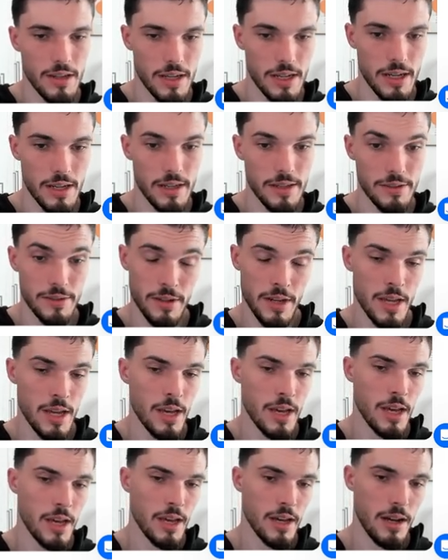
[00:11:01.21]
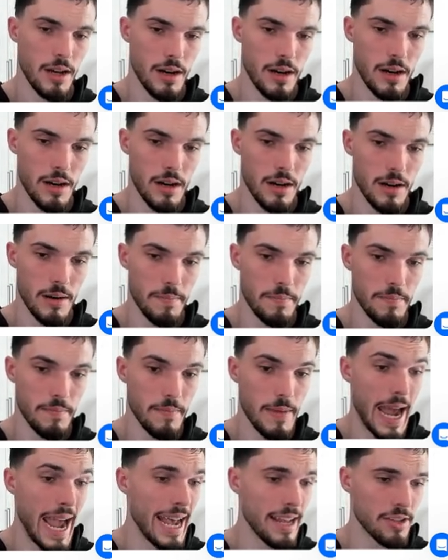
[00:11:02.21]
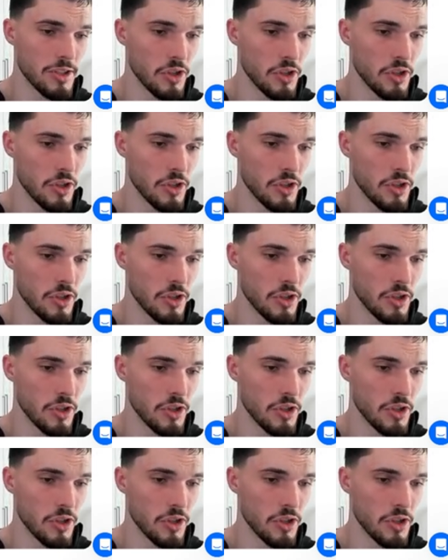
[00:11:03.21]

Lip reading: it is uh, as